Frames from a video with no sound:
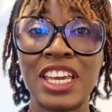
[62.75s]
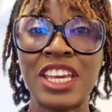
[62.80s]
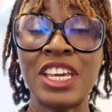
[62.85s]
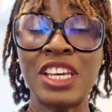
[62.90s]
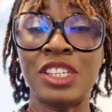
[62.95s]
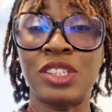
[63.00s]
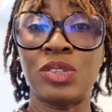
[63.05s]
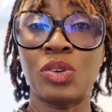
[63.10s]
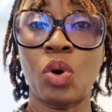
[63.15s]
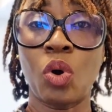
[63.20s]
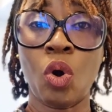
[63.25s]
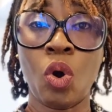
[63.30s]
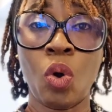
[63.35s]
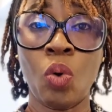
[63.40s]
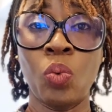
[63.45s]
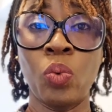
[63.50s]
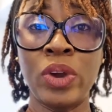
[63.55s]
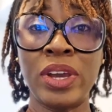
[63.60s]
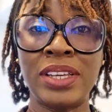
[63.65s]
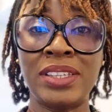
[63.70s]
is
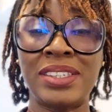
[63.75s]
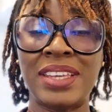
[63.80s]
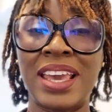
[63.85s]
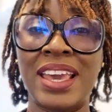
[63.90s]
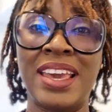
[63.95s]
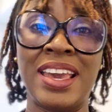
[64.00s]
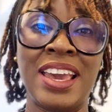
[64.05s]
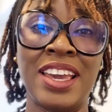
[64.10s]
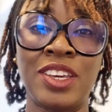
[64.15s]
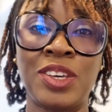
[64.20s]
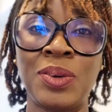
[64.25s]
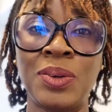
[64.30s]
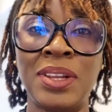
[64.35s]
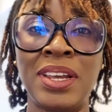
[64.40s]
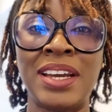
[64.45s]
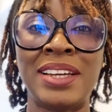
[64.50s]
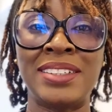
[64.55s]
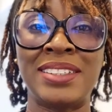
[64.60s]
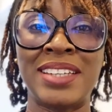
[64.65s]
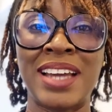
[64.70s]
always a
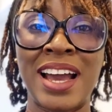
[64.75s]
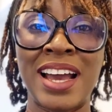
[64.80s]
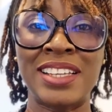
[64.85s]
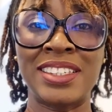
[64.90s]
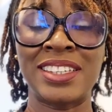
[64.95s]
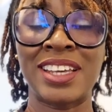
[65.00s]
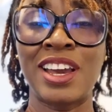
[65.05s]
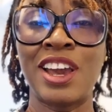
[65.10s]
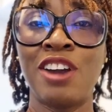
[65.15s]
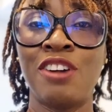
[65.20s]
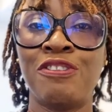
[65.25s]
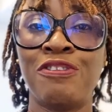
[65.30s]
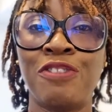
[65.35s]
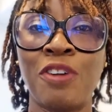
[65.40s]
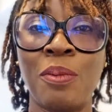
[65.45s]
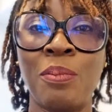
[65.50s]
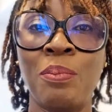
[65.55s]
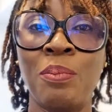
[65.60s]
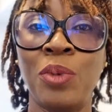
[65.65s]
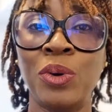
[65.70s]
Herculean task
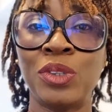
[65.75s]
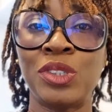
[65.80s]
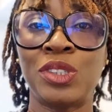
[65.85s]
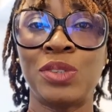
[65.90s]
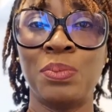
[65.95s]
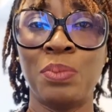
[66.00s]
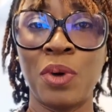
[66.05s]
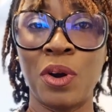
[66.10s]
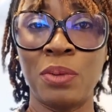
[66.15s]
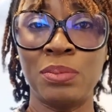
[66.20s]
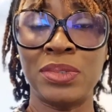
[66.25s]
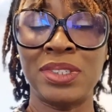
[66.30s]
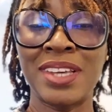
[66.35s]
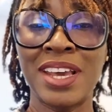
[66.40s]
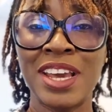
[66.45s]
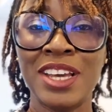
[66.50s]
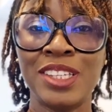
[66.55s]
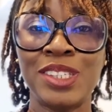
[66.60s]
for most moms.